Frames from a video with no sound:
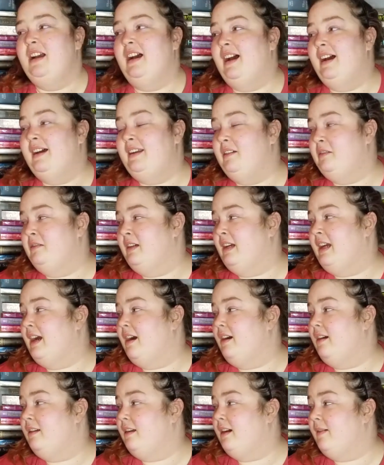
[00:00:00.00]
I don't care
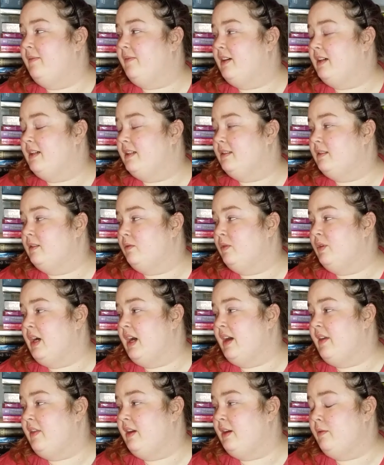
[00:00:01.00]
enough because I
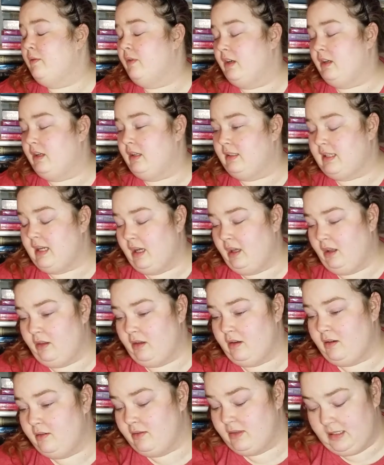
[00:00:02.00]
think we're gonna take
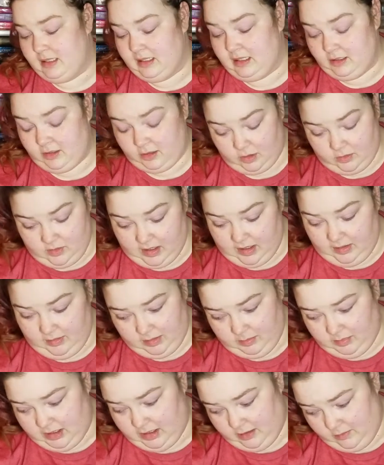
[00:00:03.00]
those and donate them
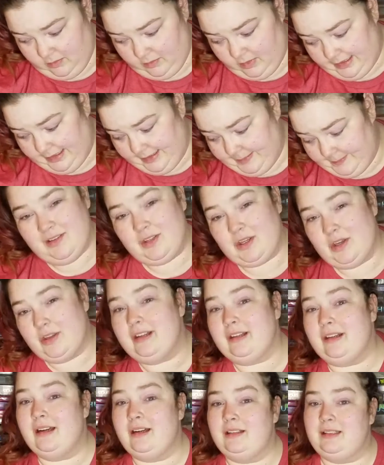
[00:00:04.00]
anyway. So they're
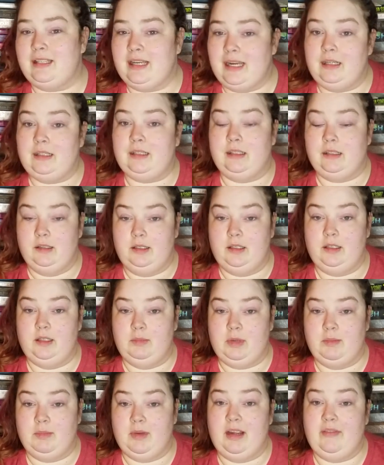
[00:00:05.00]
not technically gonna be
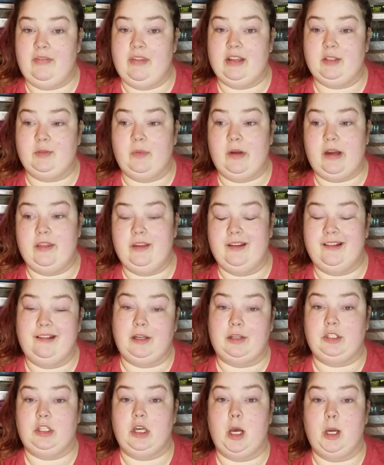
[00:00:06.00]
mine. That's why they're in a
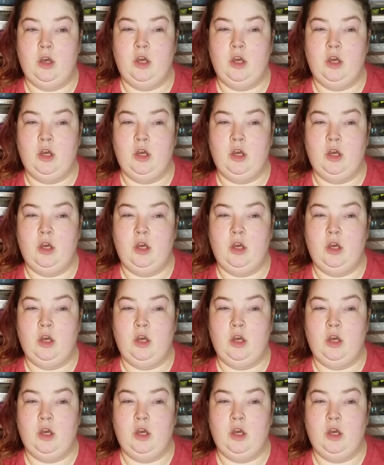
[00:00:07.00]
tub.